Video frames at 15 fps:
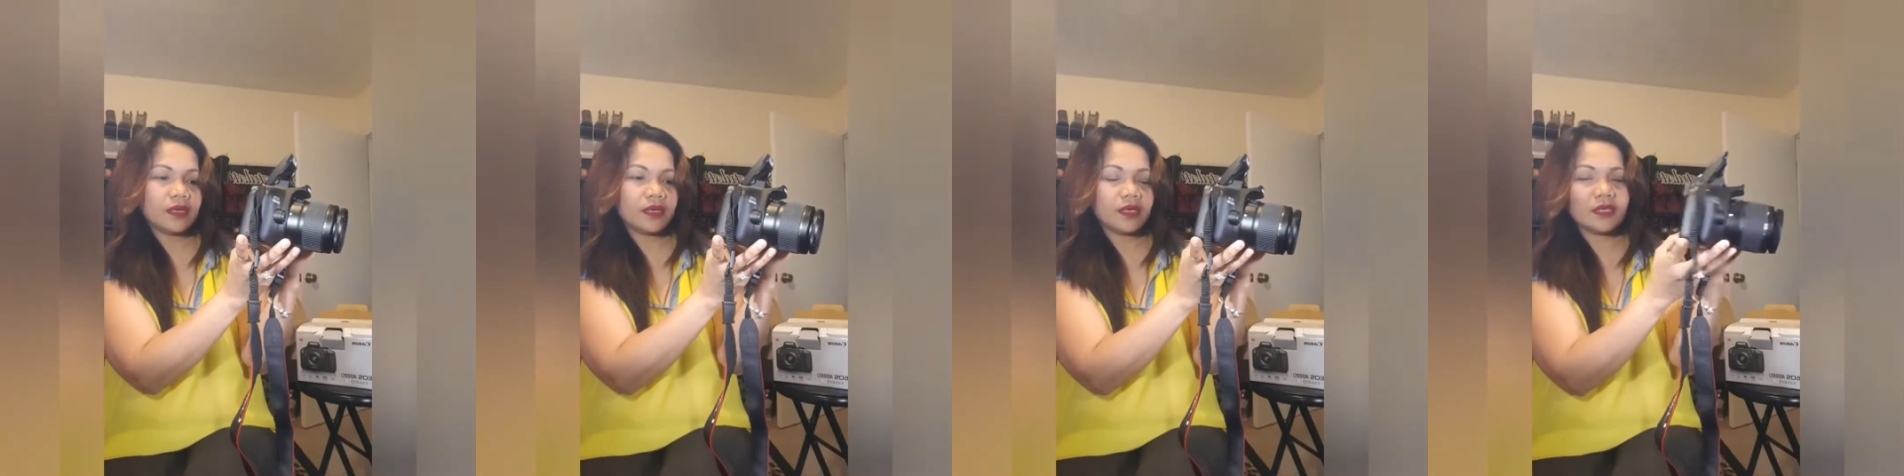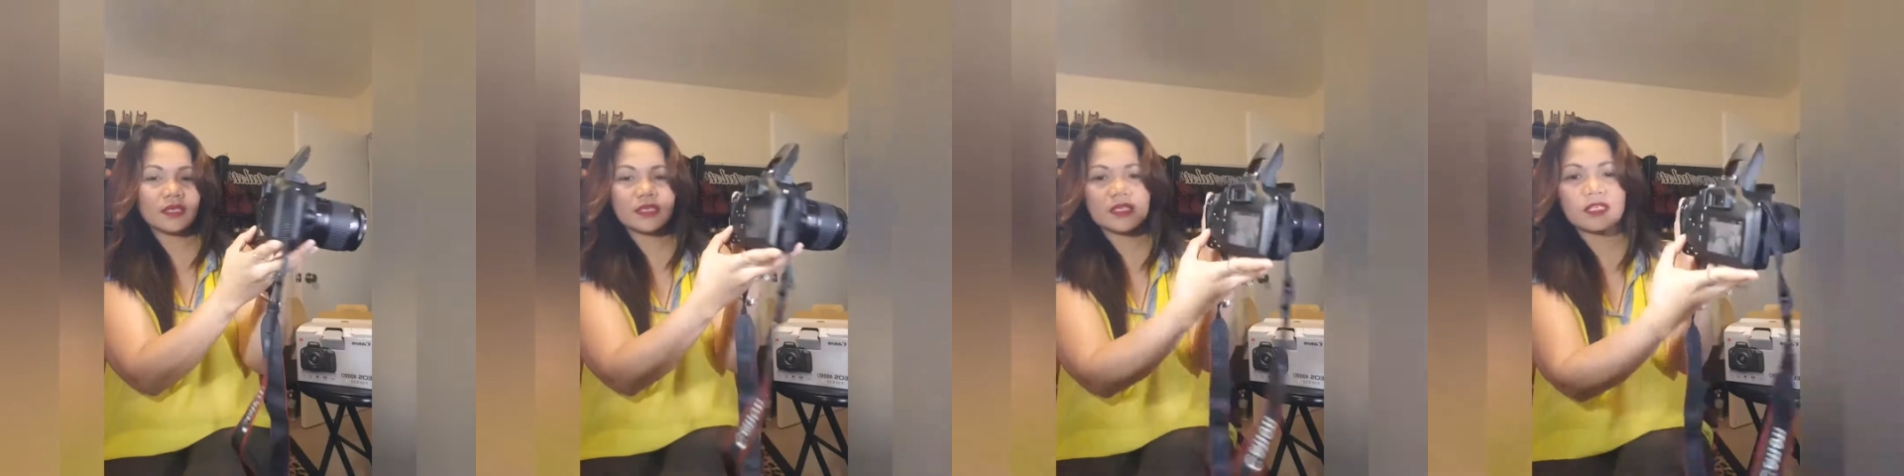
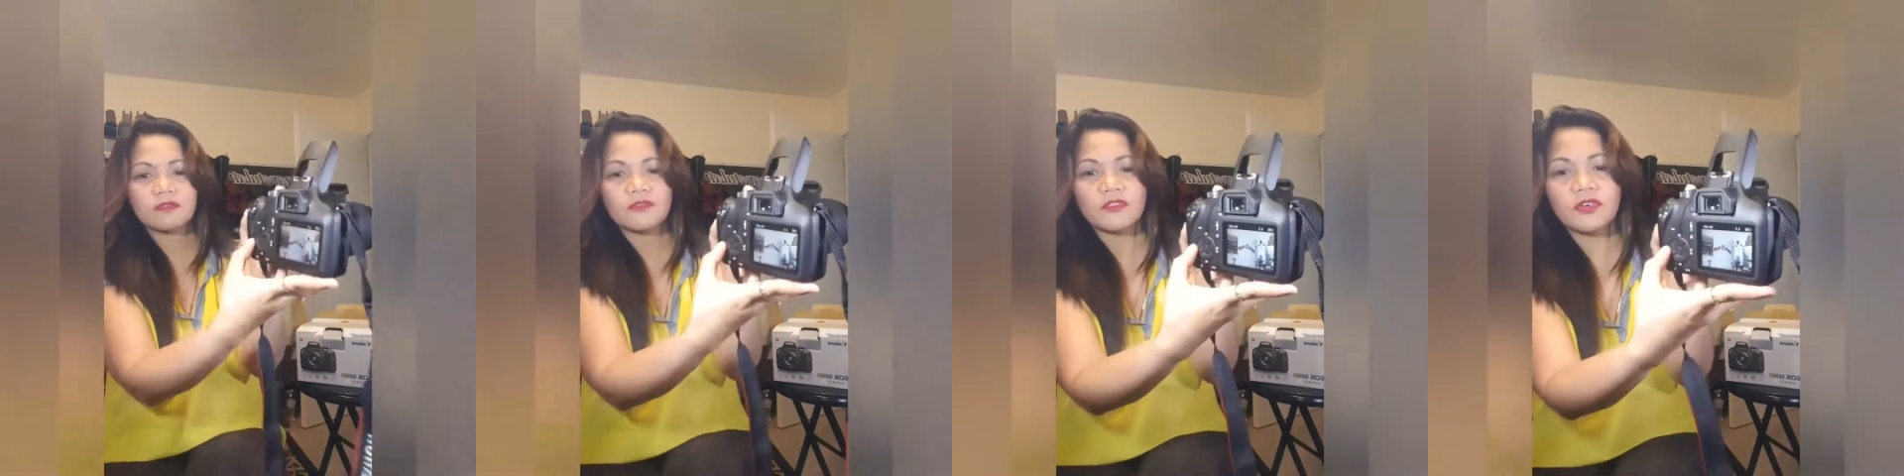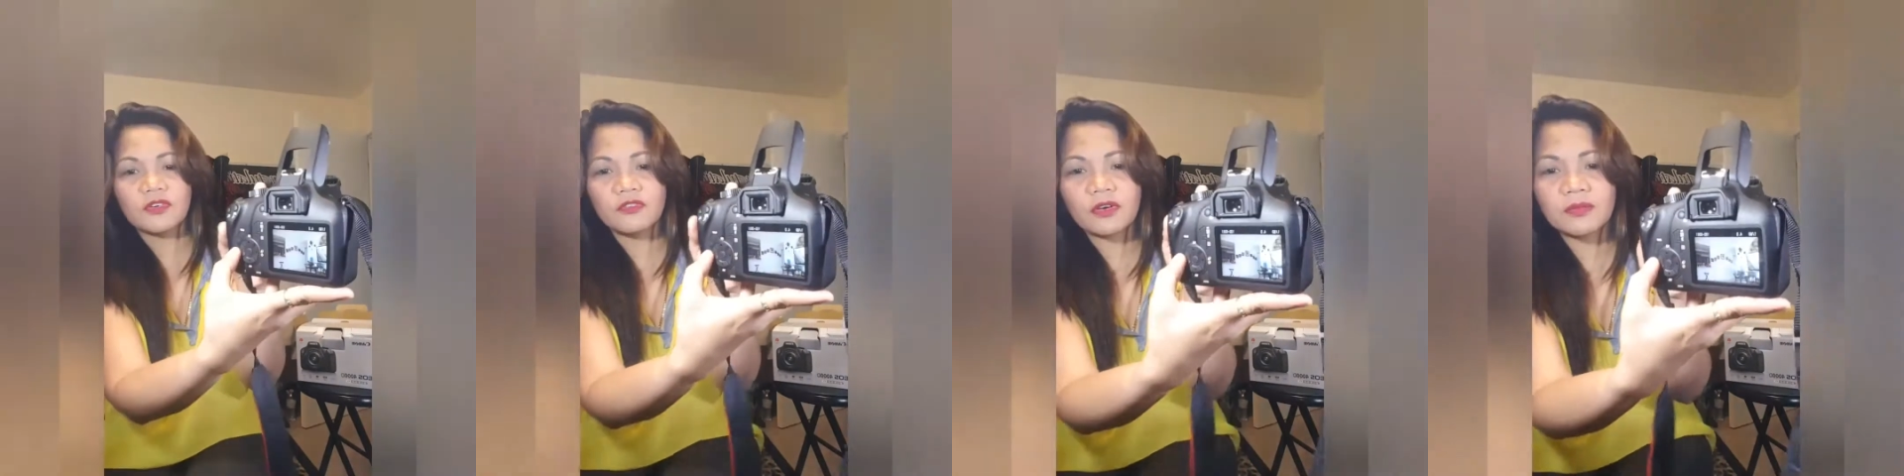And this is
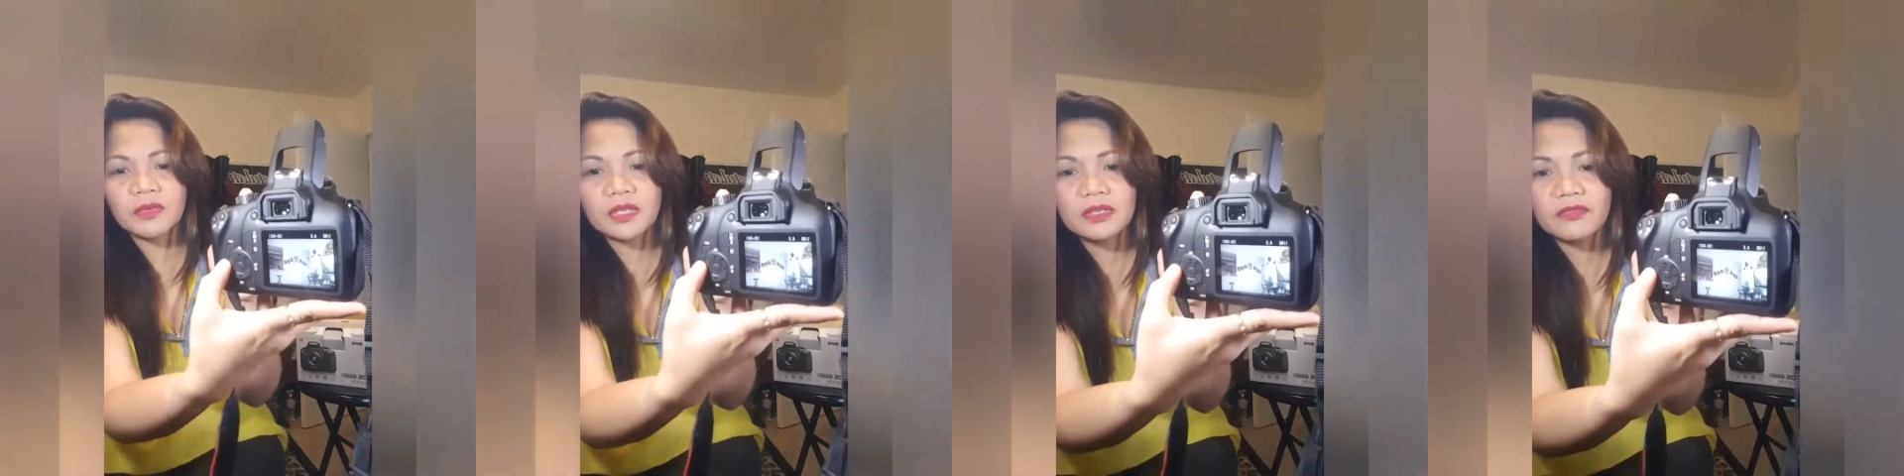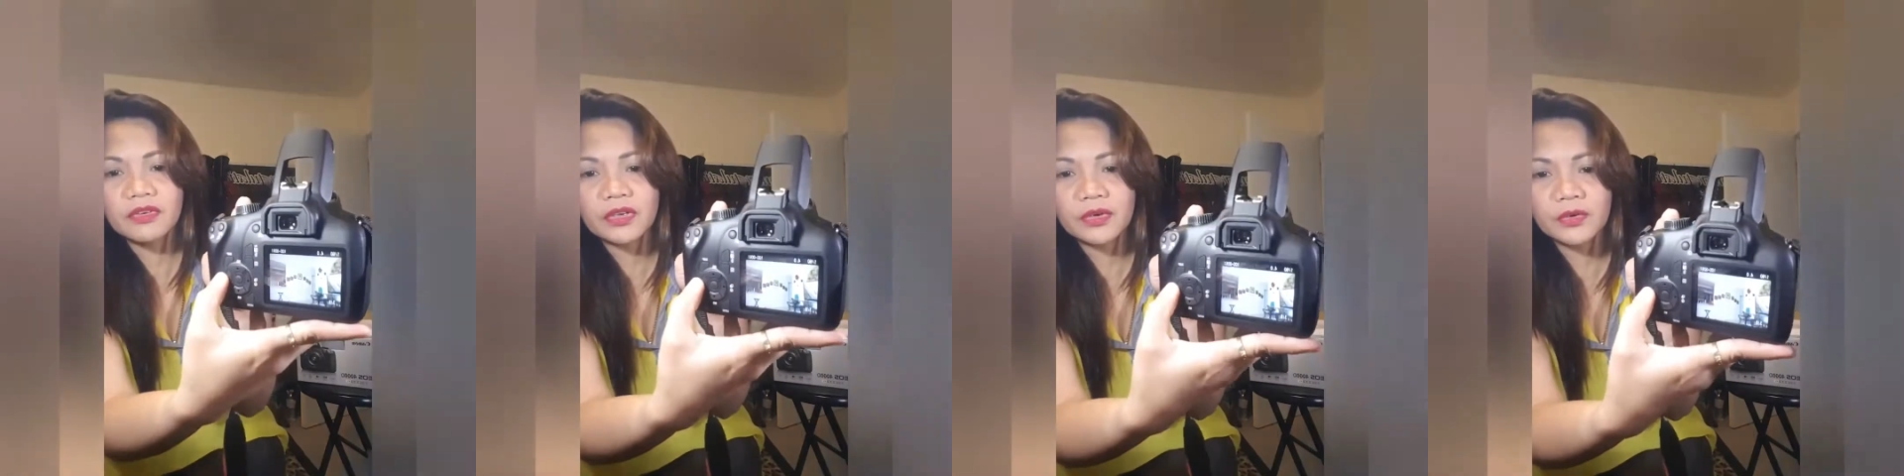from the
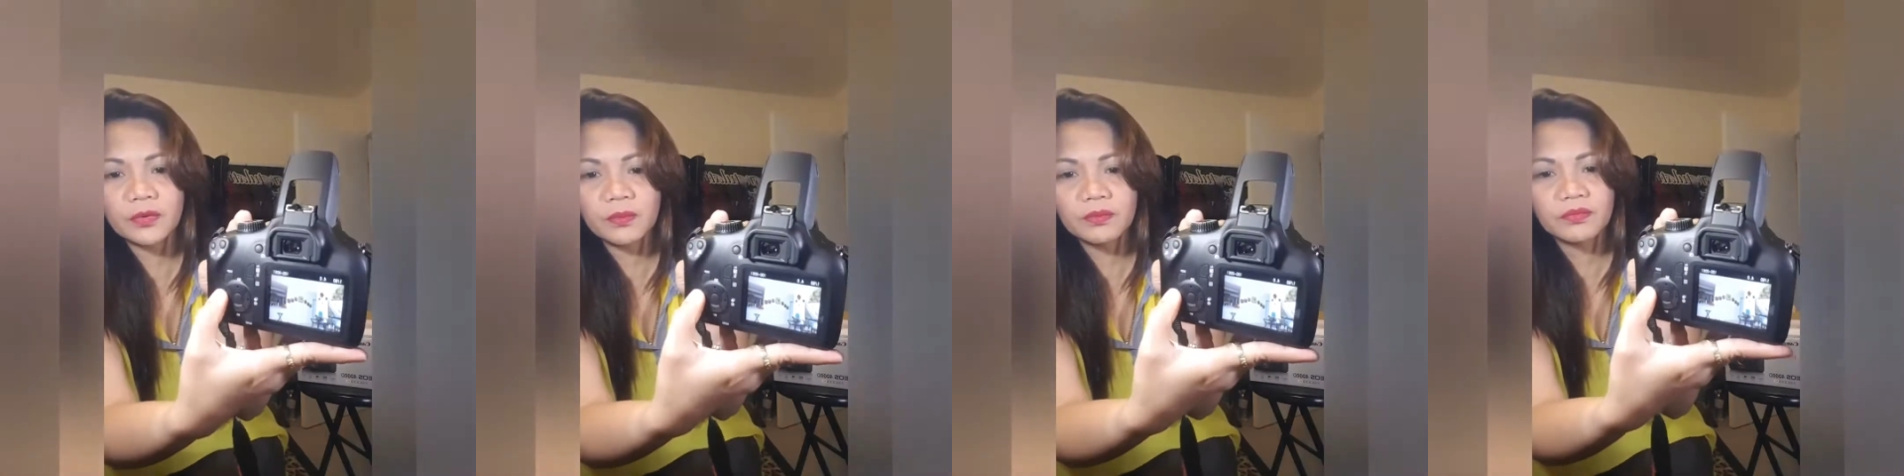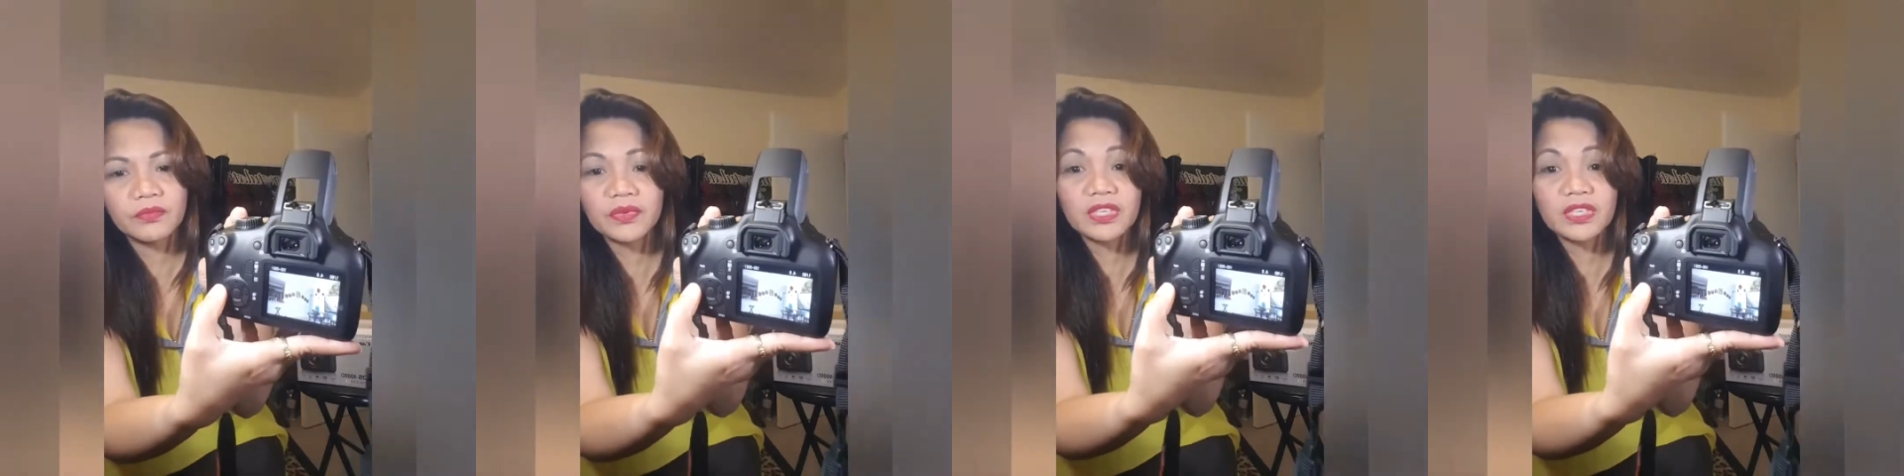living room.